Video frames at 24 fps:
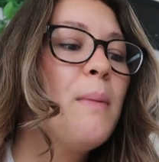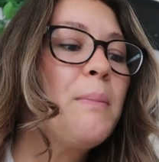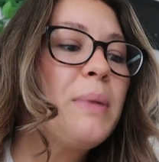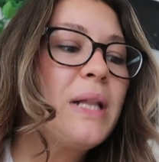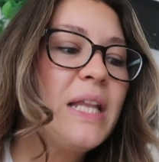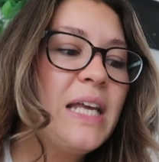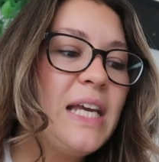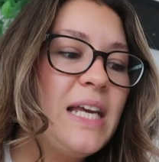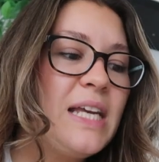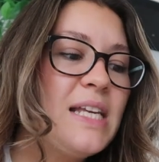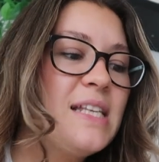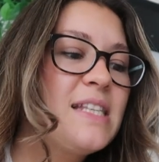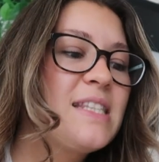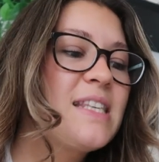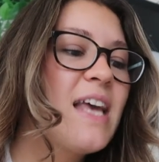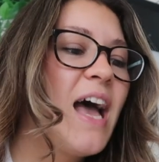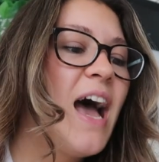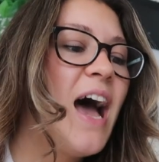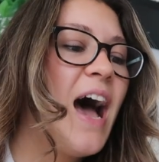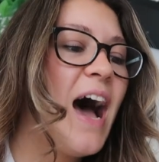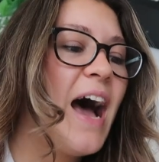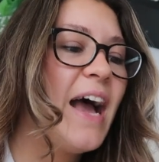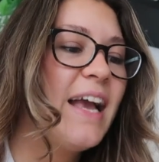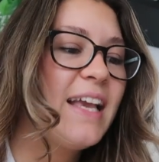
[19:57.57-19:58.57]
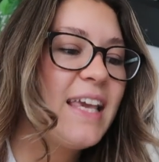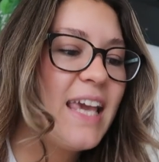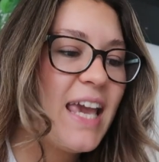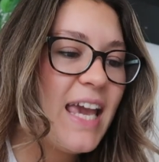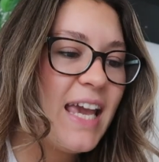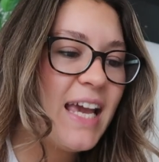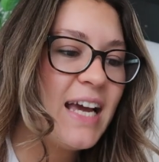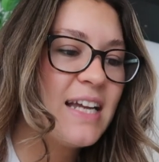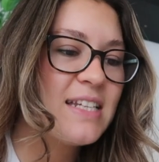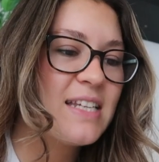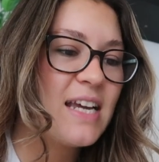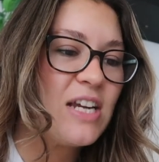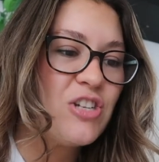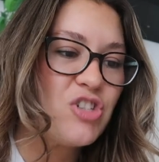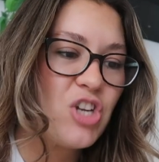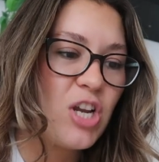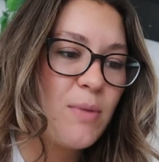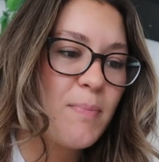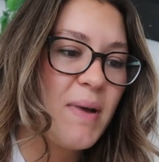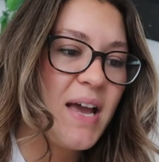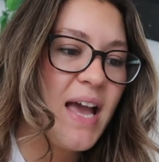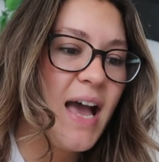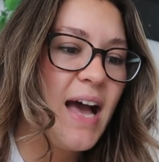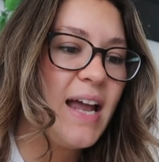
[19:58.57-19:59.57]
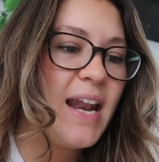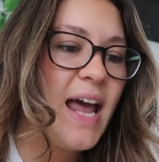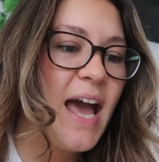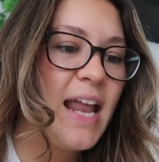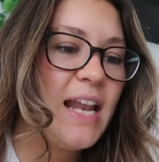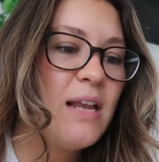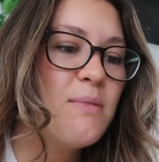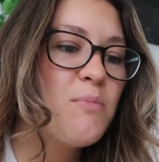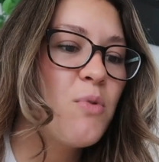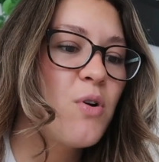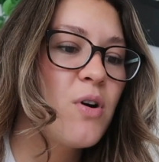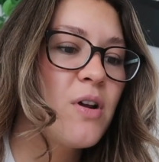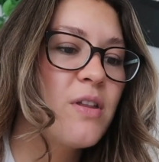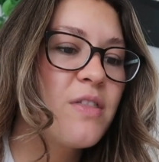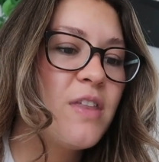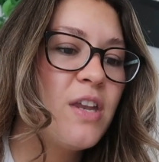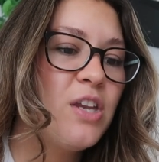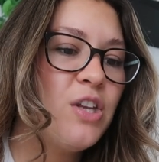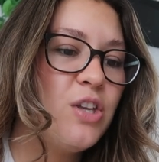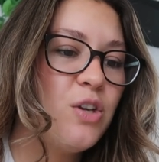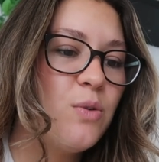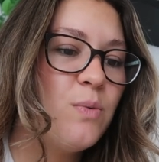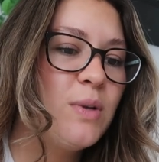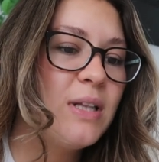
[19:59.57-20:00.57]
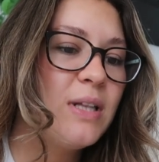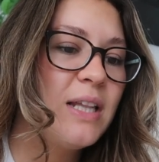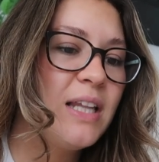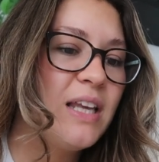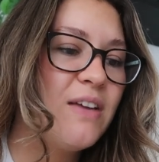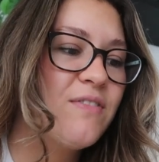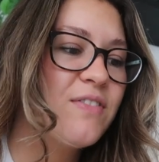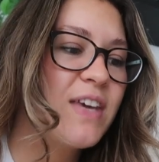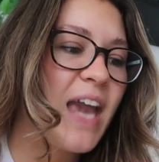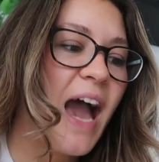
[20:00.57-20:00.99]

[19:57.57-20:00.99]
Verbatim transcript: Please, I can't, I shake my head, any more than you would leave